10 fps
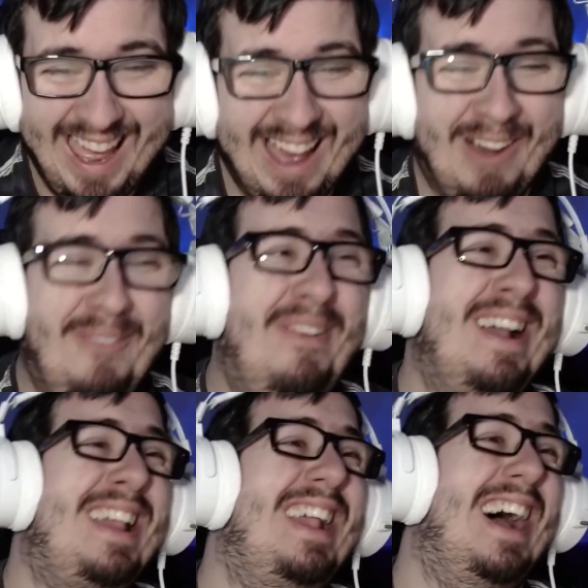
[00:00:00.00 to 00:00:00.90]
Oh my
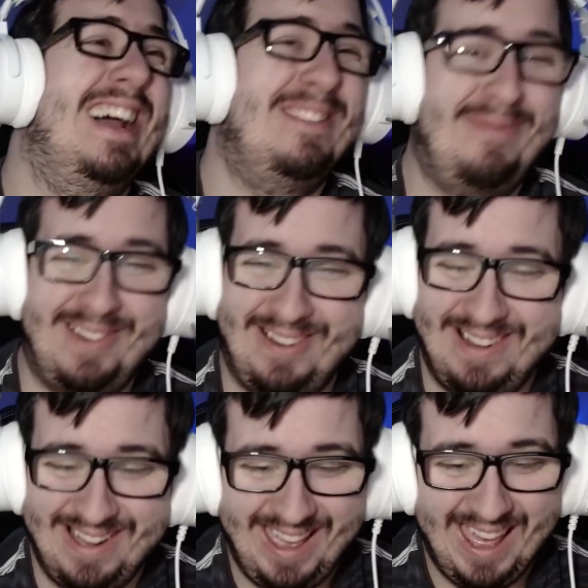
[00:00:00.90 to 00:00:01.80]
god, bro.
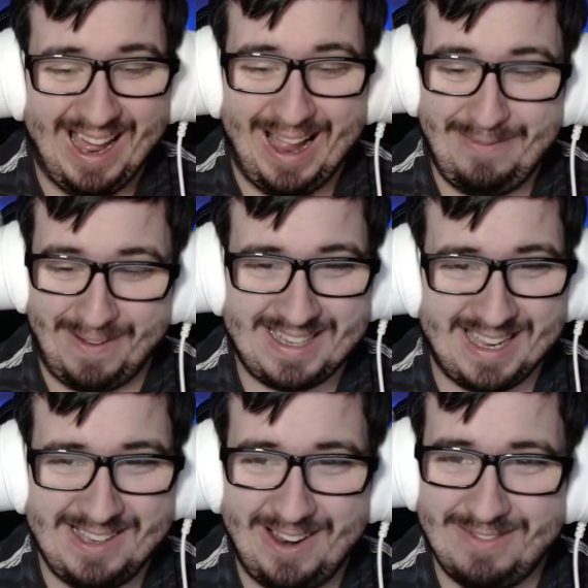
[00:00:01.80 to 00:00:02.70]
I
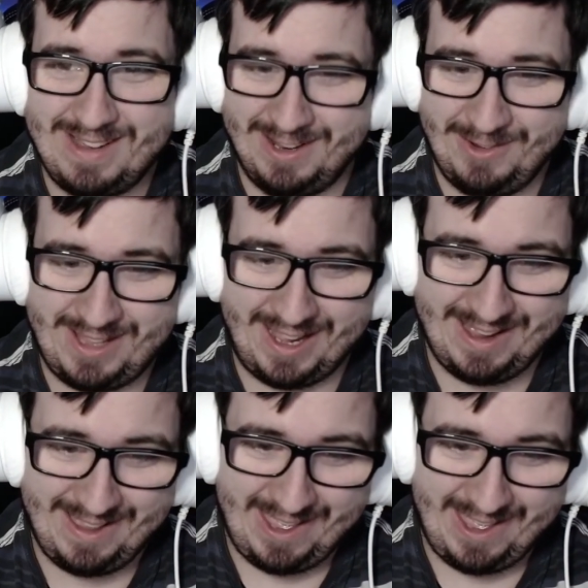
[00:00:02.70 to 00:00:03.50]
fucking love Canute.